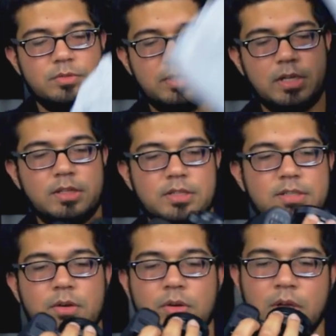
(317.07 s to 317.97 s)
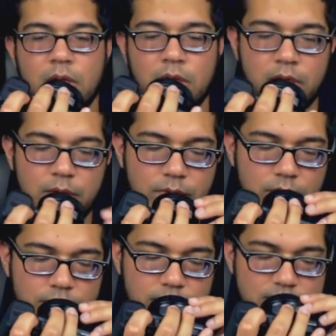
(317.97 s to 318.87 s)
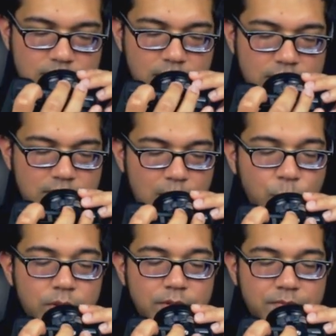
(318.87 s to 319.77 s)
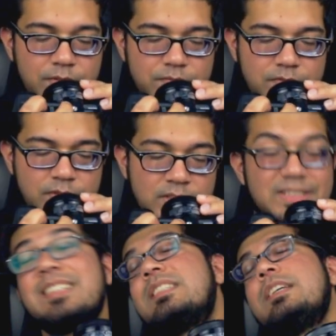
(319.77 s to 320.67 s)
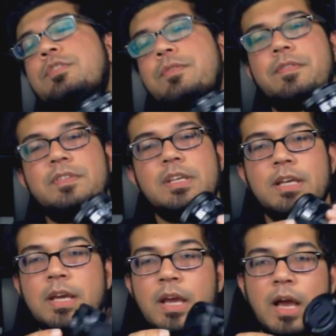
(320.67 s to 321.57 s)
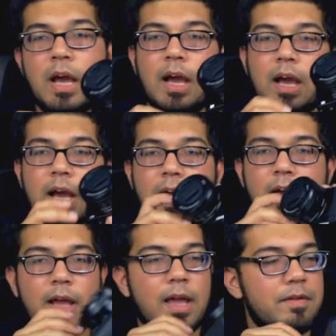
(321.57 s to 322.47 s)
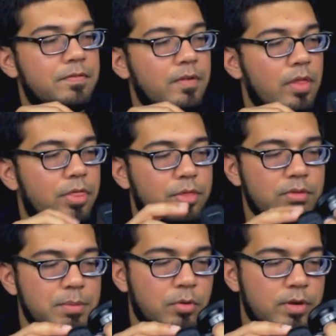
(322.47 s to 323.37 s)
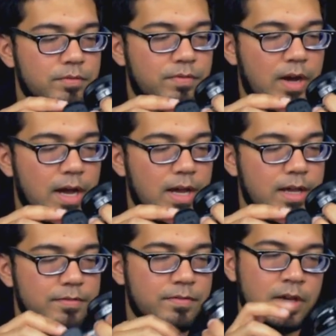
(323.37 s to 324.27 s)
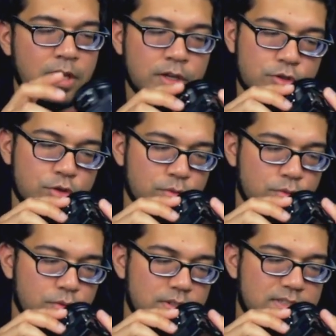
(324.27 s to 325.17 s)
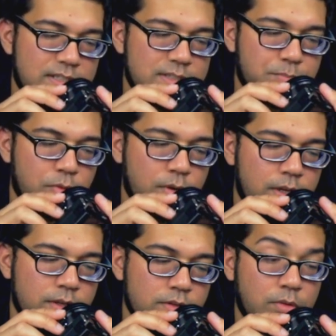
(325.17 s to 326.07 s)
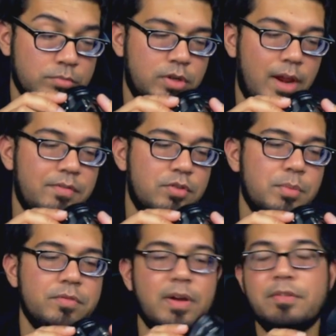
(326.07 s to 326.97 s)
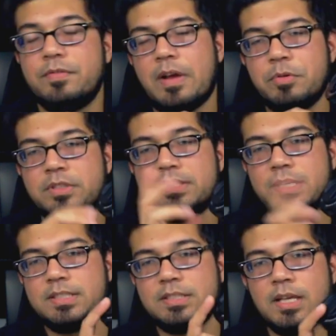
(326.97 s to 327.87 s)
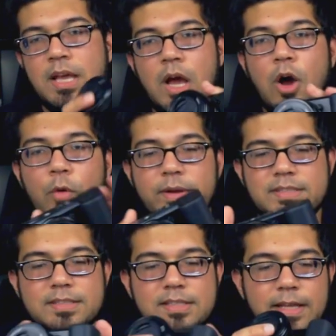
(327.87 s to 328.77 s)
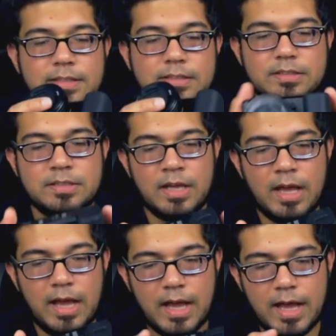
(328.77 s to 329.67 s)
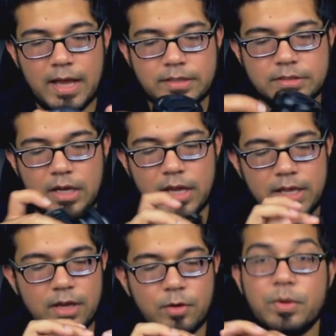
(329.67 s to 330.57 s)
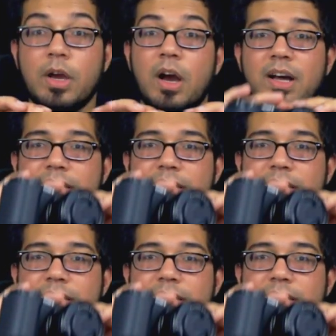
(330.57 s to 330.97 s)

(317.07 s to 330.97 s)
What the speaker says: taking this out. There we go. This does come with the 16 to 50 f3.5 to f3.5 to 5.6 OSS lens. And here we are.